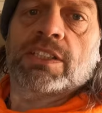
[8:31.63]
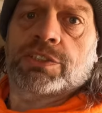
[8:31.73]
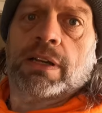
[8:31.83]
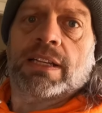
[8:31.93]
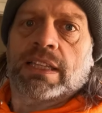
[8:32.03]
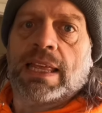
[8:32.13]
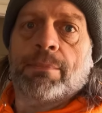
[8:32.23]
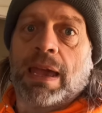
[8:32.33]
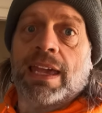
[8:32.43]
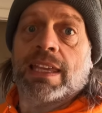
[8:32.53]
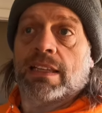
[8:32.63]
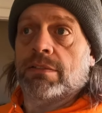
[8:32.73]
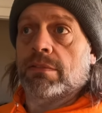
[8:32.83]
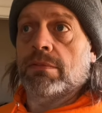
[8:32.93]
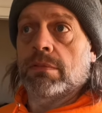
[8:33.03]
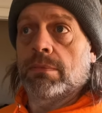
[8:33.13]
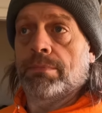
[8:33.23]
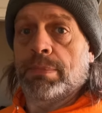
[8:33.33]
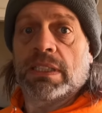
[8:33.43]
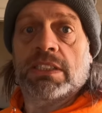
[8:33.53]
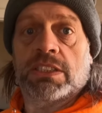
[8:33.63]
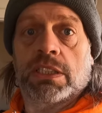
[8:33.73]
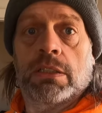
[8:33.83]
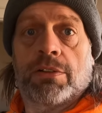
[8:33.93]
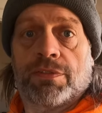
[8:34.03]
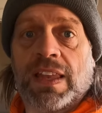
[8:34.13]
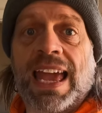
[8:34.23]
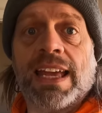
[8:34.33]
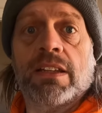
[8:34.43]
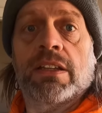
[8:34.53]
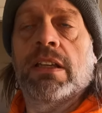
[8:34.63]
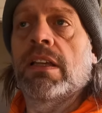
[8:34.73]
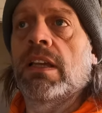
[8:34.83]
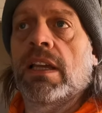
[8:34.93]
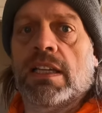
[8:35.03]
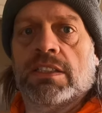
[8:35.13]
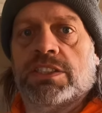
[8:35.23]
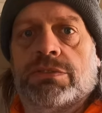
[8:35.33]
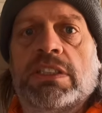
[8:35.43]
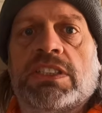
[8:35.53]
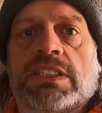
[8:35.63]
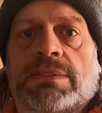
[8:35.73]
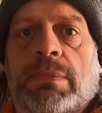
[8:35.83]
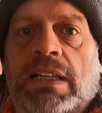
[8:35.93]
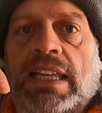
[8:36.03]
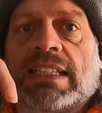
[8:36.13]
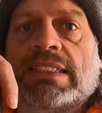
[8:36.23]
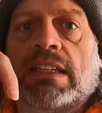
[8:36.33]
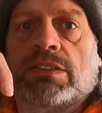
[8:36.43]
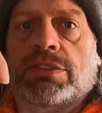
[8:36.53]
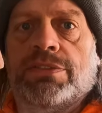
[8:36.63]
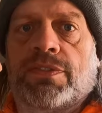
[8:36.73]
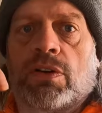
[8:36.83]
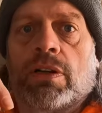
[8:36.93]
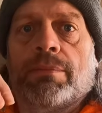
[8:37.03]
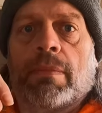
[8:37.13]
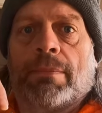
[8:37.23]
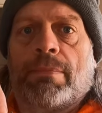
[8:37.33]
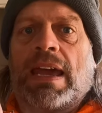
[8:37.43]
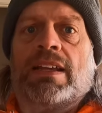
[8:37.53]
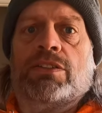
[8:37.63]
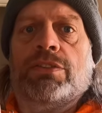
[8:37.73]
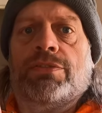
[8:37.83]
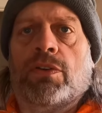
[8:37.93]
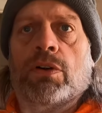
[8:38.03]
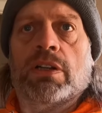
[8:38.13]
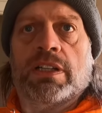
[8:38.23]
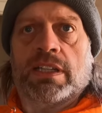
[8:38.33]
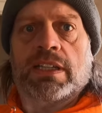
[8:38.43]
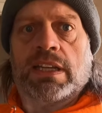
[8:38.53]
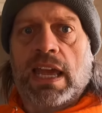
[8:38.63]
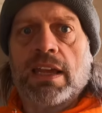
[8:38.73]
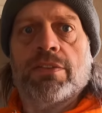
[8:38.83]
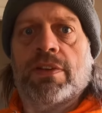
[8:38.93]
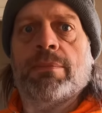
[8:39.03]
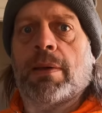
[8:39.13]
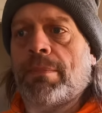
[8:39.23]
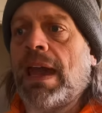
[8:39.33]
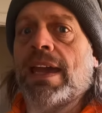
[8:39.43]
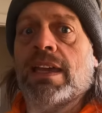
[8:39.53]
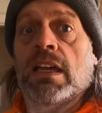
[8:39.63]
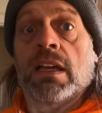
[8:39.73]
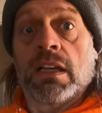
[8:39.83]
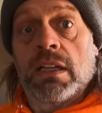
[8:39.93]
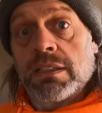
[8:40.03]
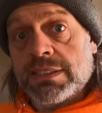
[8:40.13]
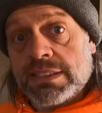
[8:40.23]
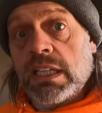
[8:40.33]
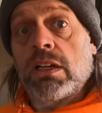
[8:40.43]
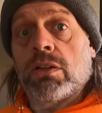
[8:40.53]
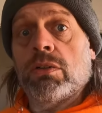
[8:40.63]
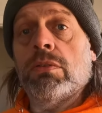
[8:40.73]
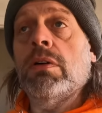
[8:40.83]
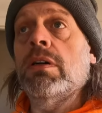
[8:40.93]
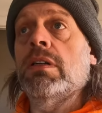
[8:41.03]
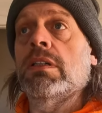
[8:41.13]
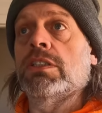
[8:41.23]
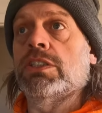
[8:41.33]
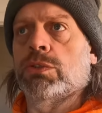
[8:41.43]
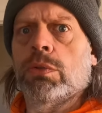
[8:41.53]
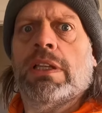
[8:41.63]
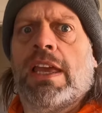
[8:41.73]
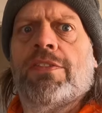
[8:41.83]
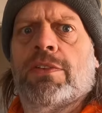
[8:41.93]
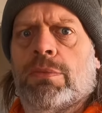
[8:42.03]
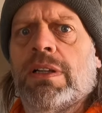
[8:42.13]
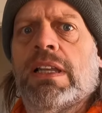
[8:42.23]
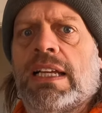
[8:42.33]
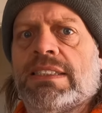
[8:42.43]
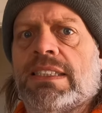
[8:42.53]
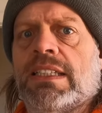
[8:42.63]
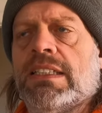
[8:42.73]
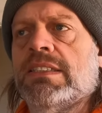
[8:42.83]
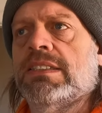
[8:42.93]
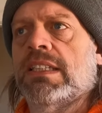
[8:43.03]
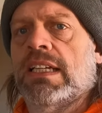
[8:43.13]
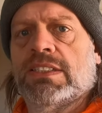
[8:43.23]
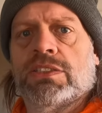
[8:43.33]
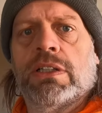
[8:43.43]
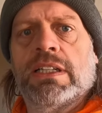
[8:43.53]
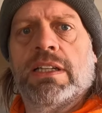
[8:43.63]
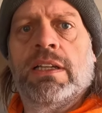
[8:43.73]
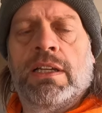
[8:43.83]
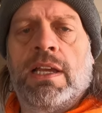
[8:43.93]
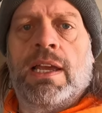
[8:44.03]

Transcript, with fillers: I try to lay back and bench flat, it stretches my legs out too far and my back too far, and it can aggravate my back. So Shortly after realizing this, I started